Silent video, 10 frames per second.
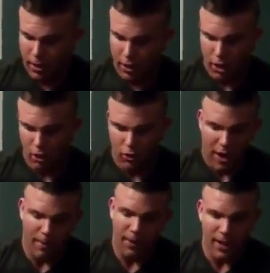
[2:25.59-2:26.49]

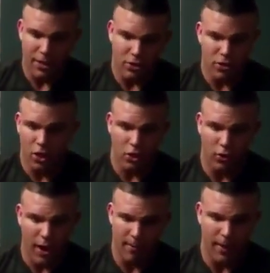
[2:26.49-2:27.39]
letrozole, I'd
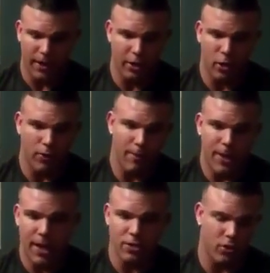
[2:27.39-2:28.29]
grab my,
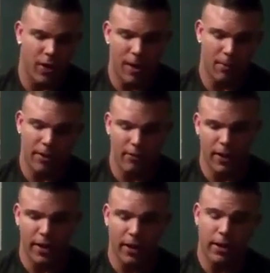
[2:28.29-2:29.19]
Arimidex, or grab whatever
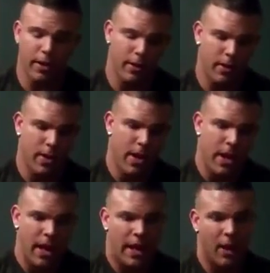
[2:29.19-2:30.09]
I needed,
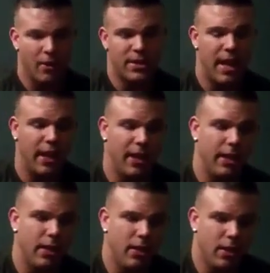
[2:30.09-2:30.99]
and I would take it.